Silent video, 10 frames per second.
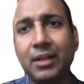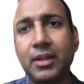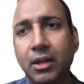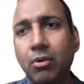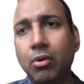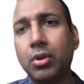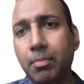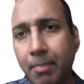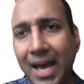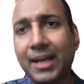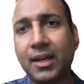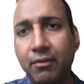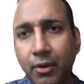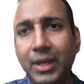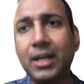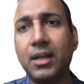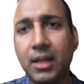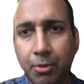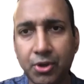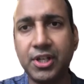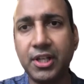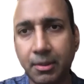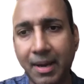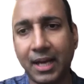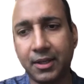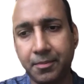They go to the bank every week and deposit in the bank,